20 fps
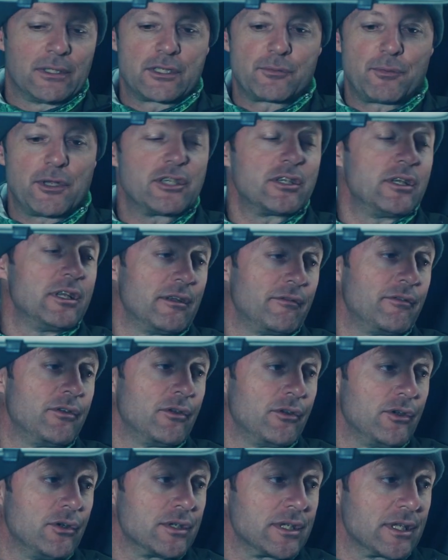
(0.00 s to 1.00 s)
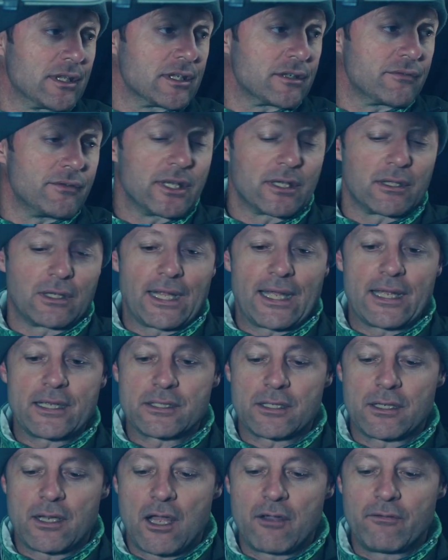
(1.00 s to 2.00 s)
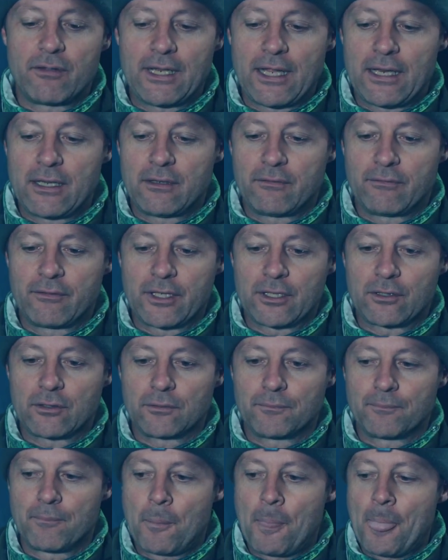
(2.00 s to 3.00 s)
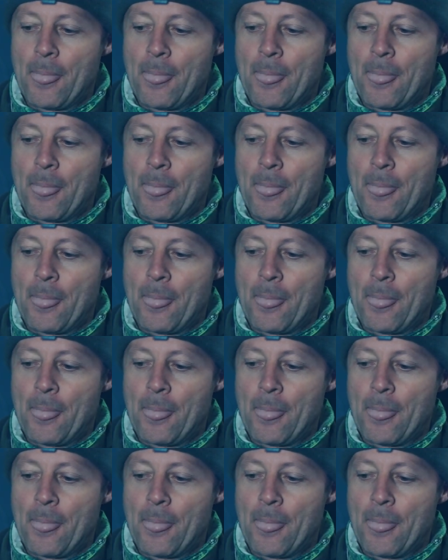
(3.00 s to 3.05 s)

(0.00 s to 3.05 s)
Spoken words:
especially if you're using this vehicle as an overlanding vehicle.